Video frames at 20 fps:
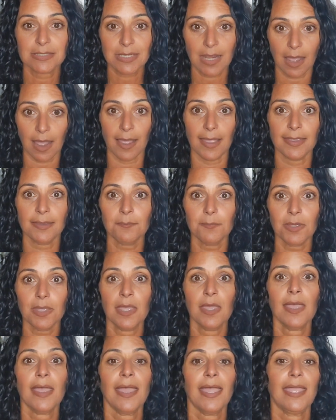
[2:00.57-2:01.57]
time
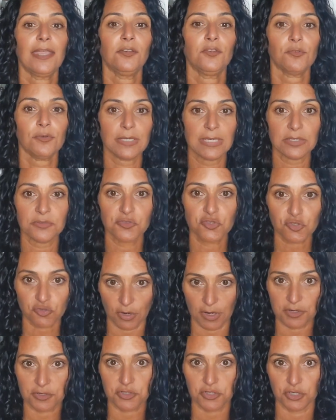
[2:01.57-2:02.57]
and you need
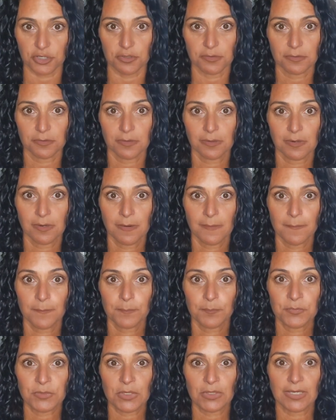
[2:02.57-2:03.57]
structure.
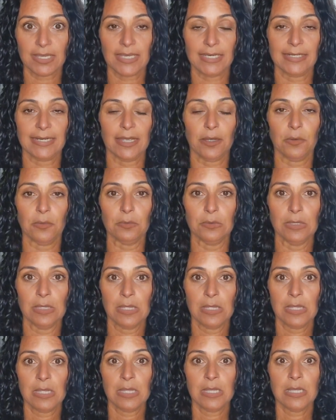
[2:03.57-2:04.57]
Okay, now,
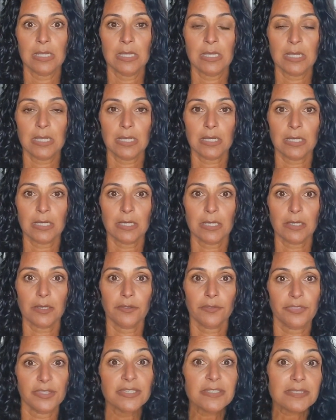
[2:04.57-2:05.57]

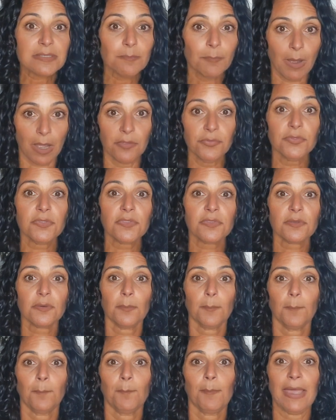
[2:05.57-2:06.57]
this
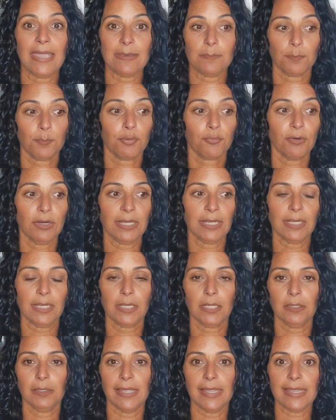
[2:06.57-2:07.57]
month might
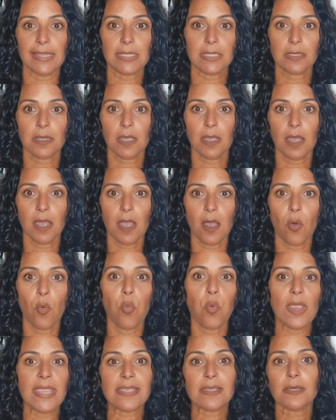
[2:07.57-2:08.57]
bring like a
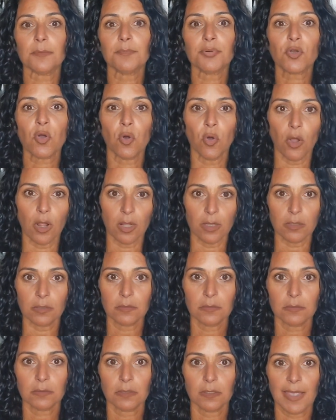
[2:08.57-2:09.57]
wake-up call.
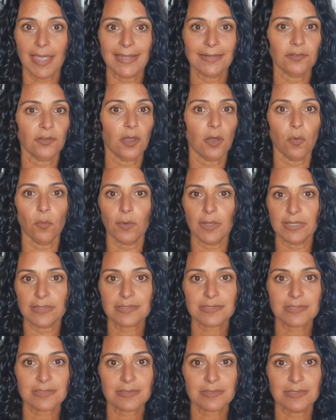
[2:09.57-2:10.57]
And no,
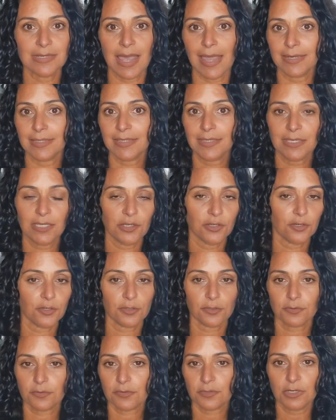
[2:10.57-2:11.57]
it's not
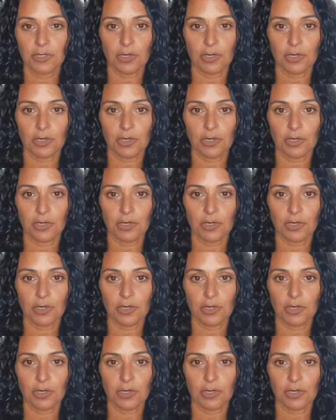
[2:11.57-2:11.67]
here,